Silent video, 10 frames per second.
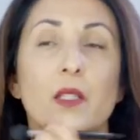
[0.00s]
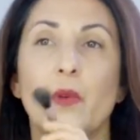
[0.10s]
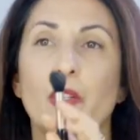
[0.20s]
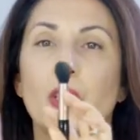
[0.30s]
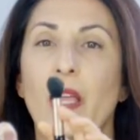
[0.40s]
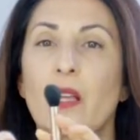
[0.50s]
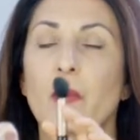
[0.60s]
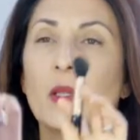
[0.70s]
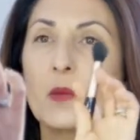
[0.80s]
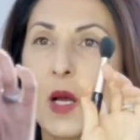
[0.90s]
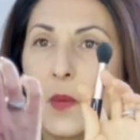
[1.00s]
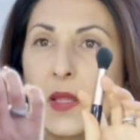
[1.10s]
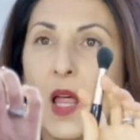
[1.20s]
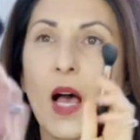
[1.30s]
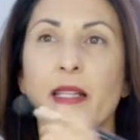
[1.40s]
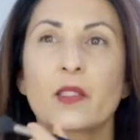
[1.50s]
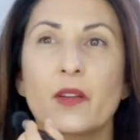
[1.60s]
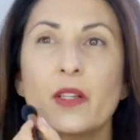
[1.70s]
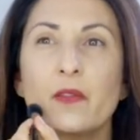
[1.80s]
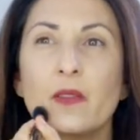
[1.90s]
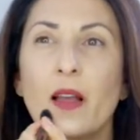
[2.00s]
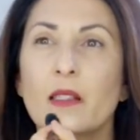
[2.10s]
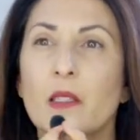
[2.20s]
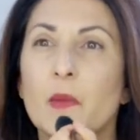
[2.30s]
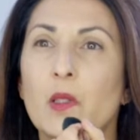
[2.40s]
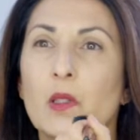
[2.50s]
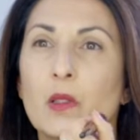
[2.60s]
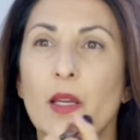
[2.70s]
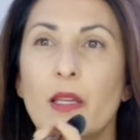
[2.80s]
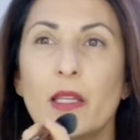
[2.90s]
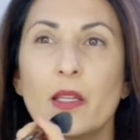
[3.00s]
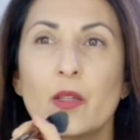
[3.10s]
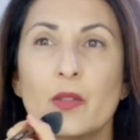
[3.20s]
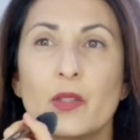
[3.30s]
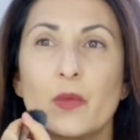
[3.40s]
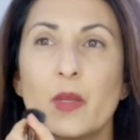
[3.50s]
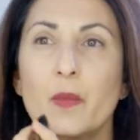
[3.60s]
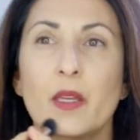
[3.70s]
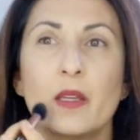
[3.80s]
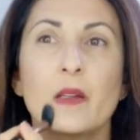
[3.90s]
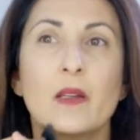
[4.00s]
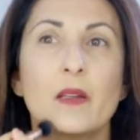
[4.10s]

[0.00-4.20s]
brush allows me to apply. It's very flexible, so I can either sweep it